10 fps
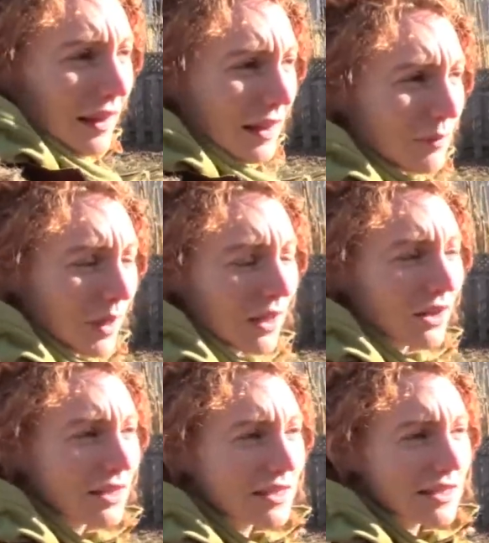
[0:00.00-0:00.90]
In my
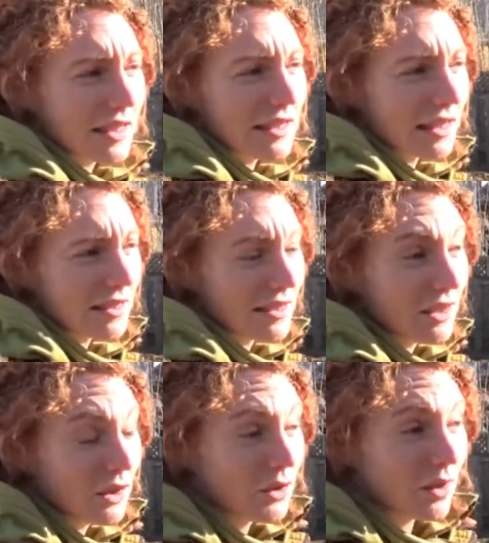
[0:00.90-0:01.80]
gardens, I tend to
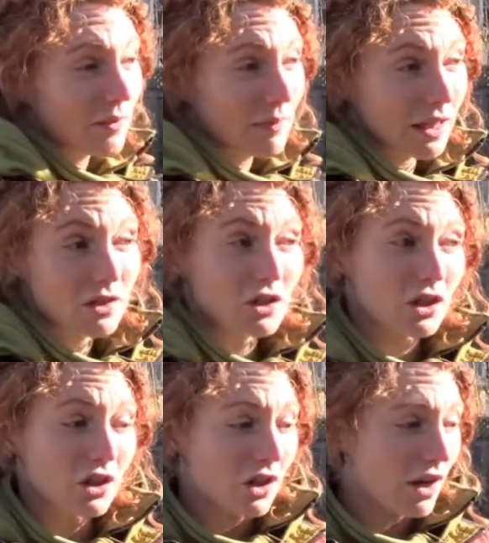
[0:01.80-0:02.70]
do a
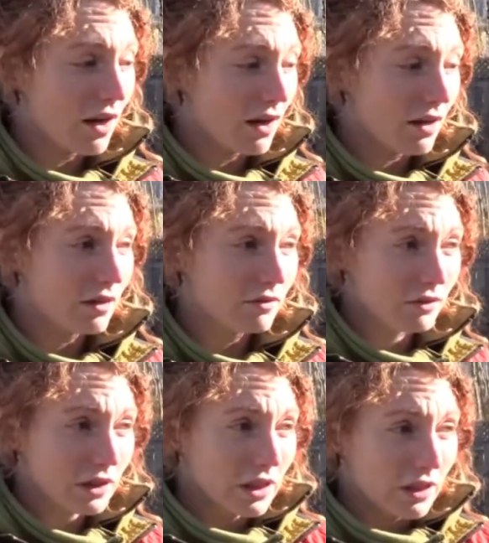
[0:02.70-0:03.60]
mixture
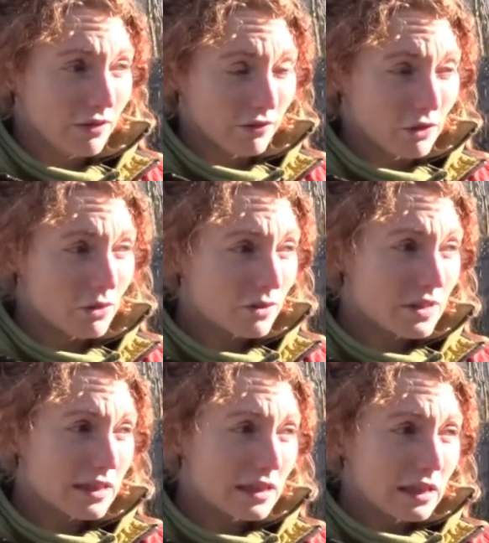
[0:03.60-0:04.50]
of
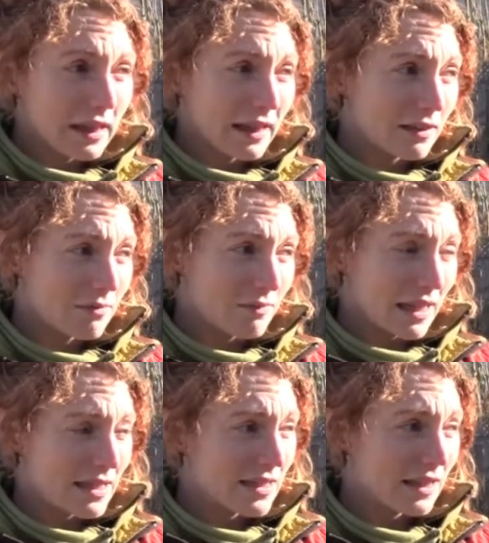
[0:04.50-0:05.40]
foods and
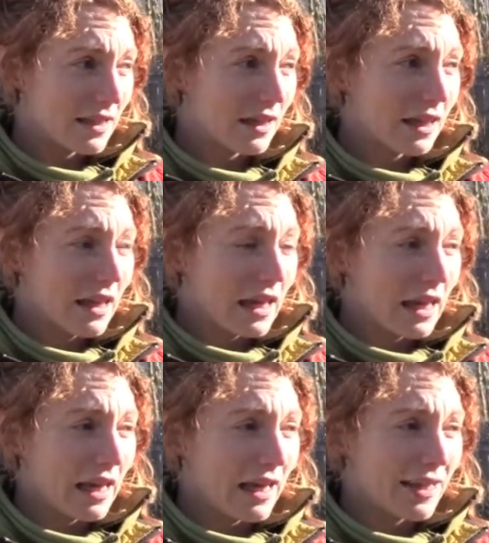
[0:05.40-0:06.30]
medicine
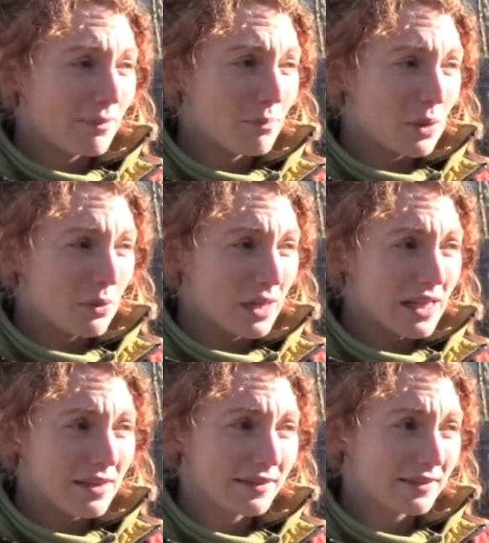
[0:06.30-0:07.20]
and
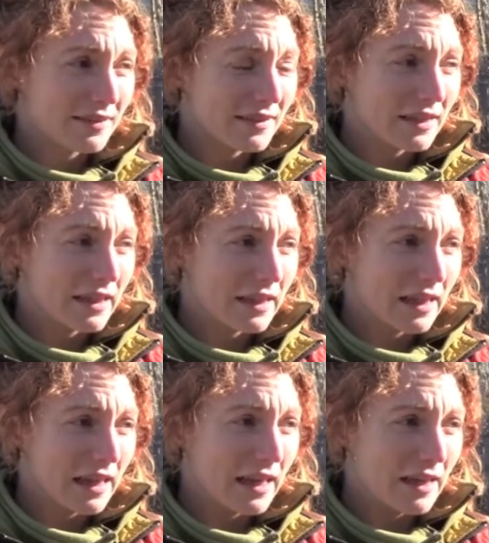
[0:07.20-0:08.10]
beauty,
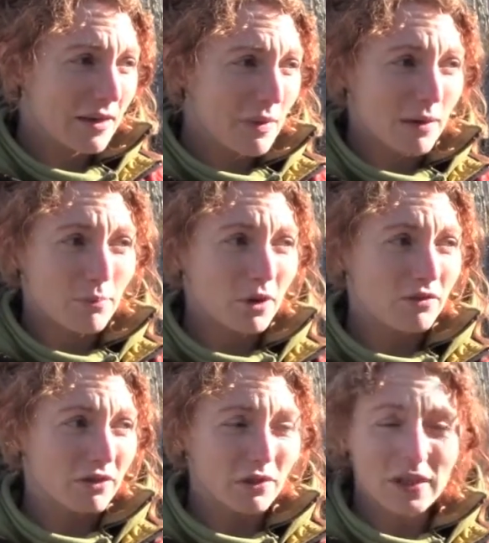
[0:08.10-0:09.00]
and
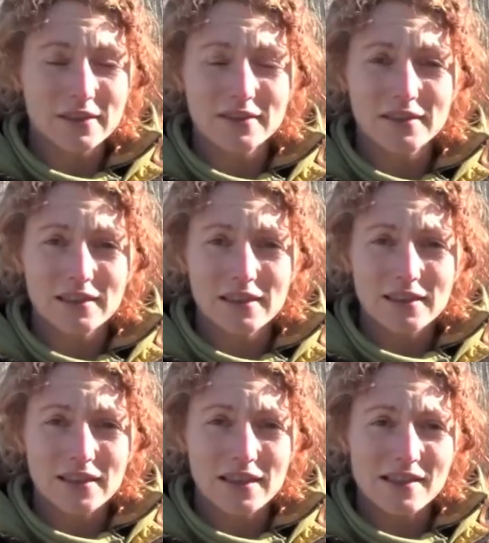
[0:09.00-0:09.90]
bird food,
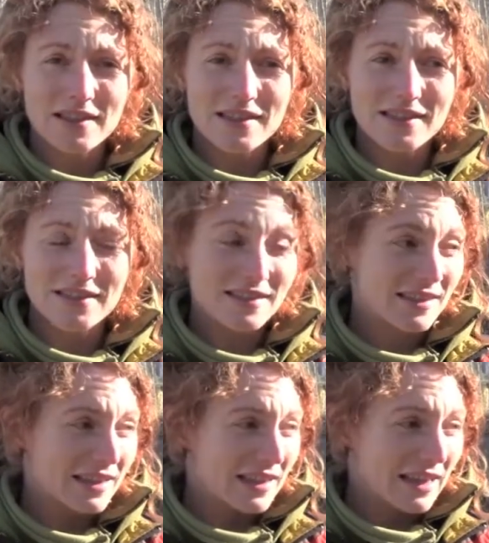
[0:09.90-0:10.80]

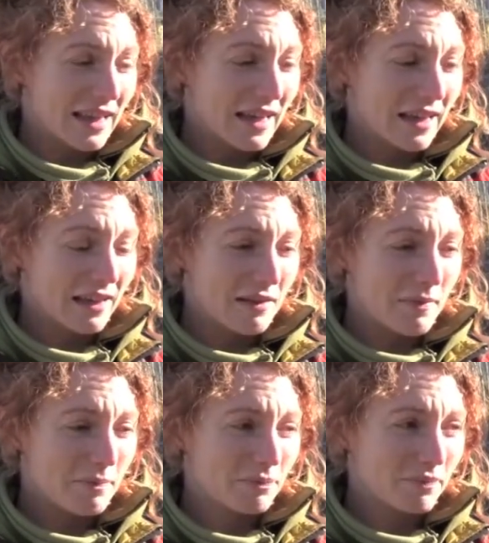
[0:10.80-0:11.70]
because
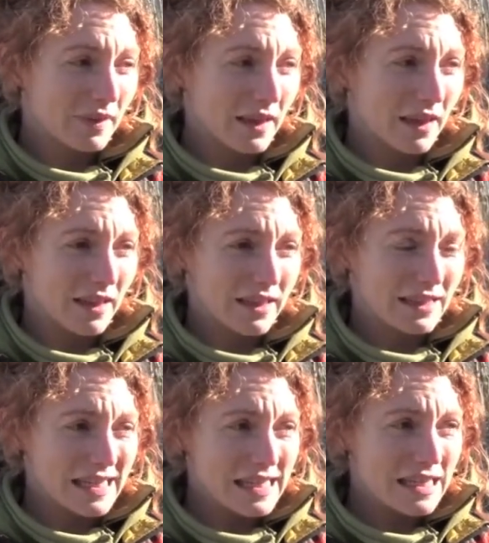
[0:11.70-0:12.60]
I
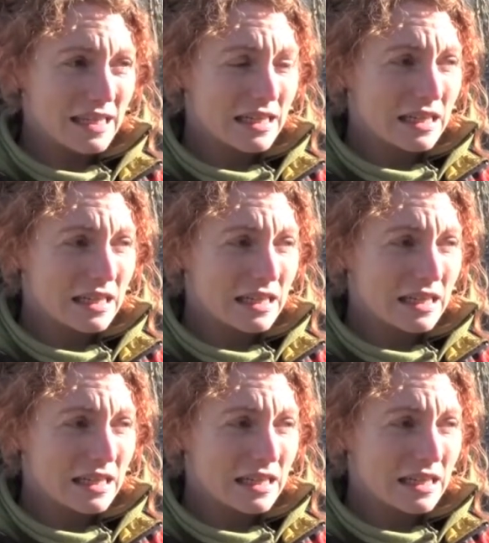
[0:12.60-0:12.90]
like to eat,